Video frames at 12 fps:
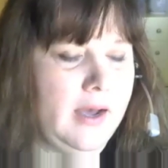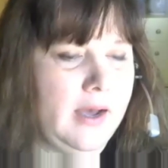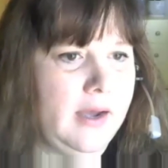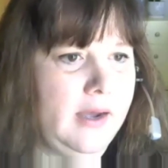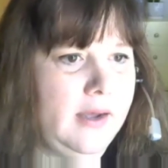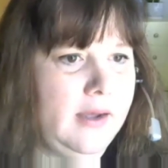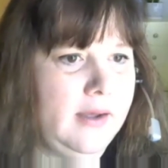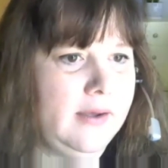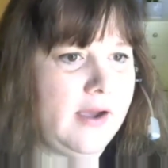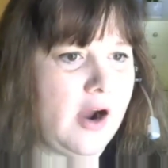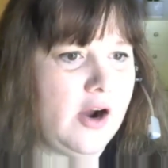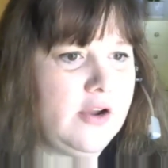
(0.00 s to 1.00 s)

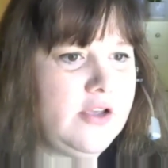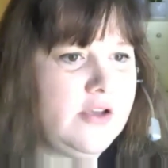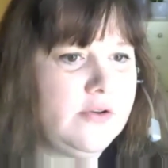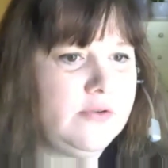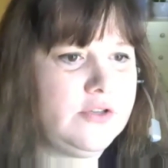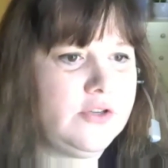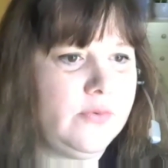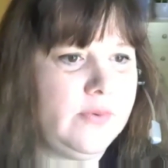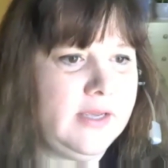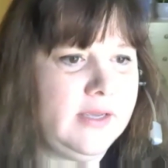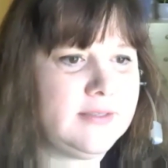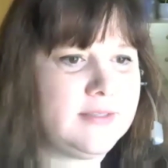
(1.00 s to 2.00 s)
Uh, are you
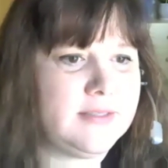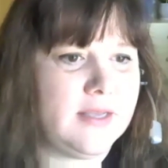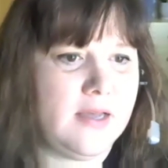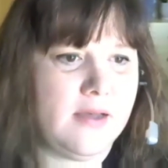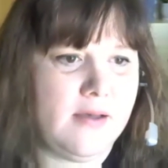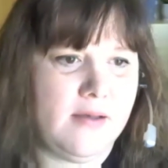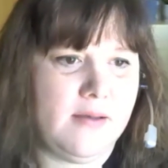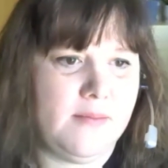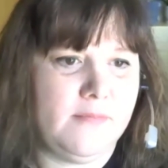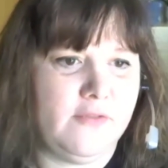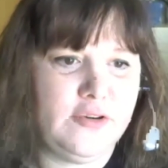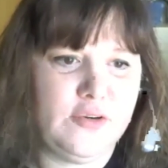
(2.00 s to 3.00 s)
doing
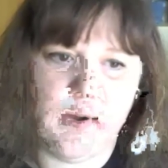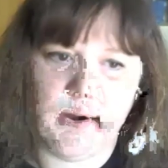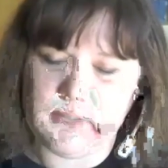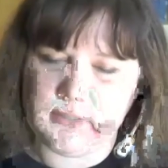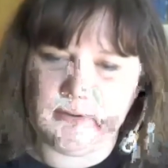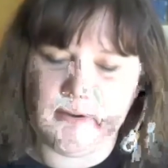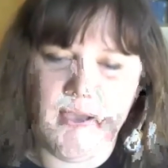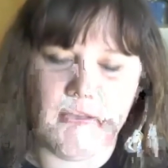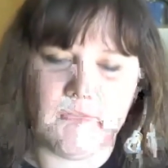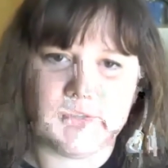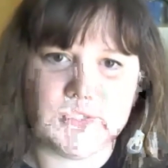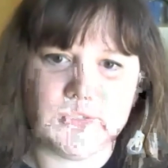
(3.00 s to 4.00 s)
some virtual arts and
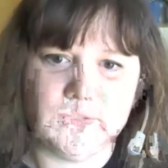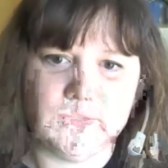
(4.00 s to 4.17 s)
crafts?